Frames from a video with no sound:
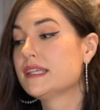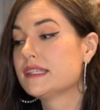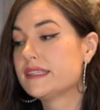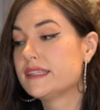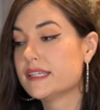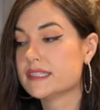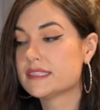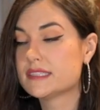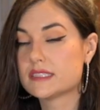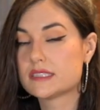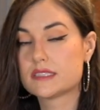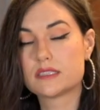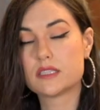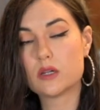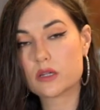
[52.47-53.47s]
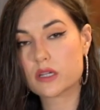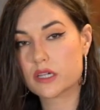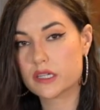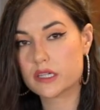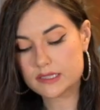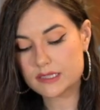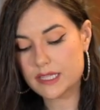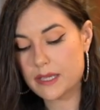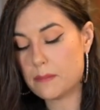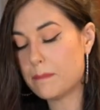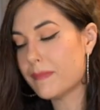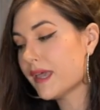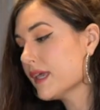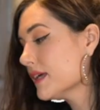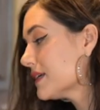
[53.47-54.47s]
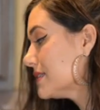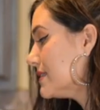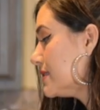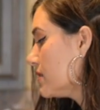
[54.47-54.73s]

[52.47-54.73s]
This is so good. It makes